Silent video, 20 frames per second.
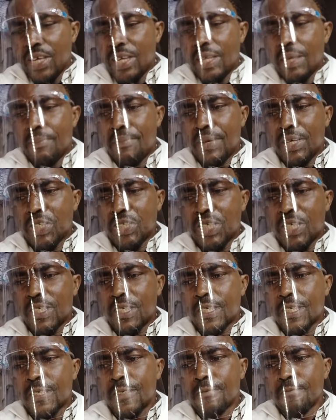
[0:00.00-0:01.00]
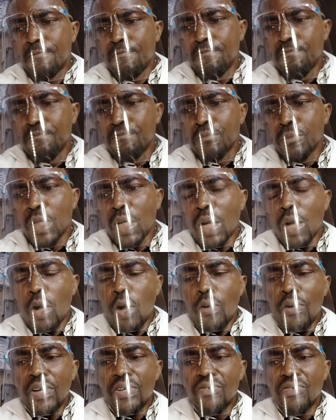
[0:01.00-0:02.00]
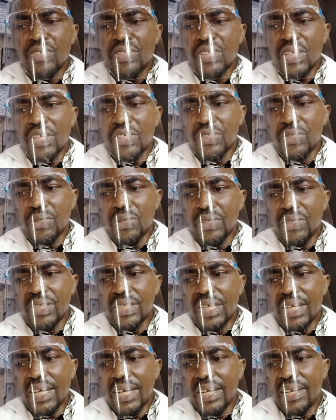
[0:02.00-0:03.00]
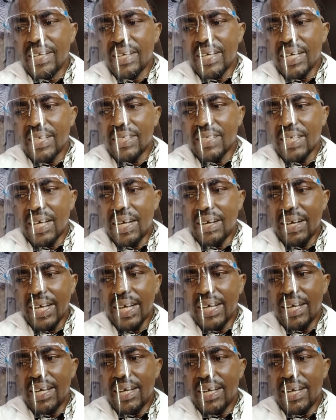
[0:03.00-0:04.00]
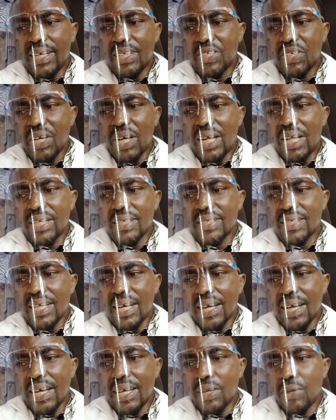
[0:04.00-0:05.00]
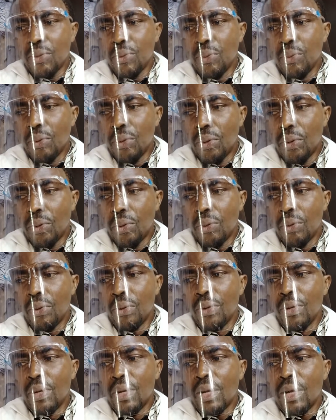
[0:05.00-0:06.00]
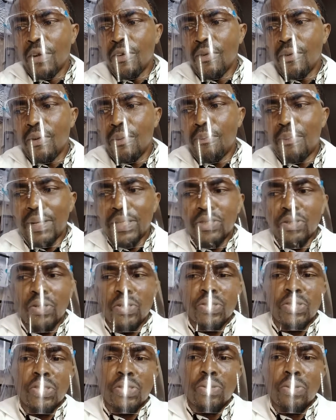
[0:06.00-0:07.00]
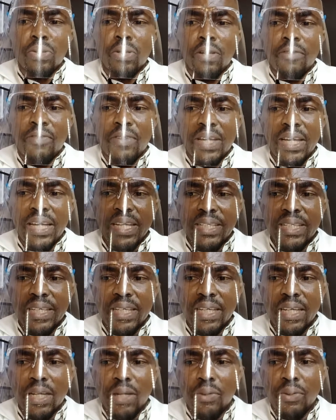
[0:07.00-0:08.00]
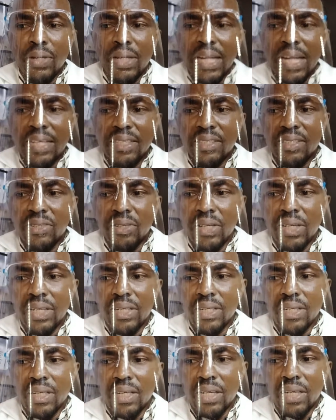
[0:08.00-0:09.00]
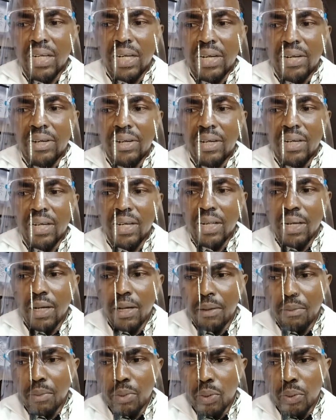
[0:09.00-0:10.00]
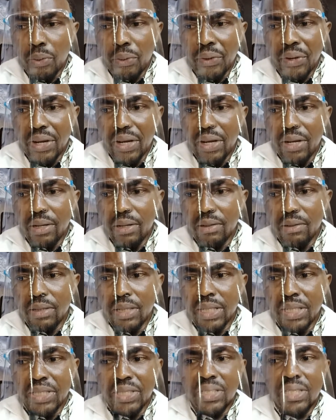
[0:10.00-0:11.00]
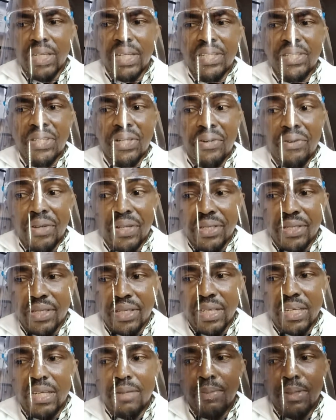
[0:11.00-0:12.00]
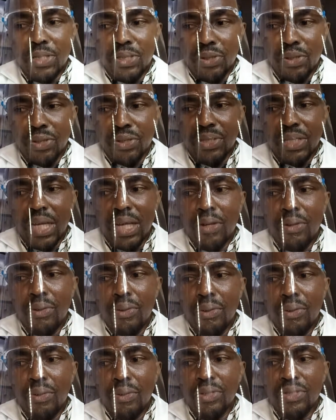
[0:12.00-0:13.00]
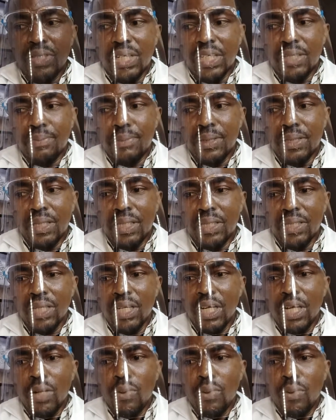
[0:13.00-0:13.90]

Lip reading: AD patients. Current research studies and clinical trials target neuropathological of the AD, including acetylcholine inhibitors and neurotransmitters,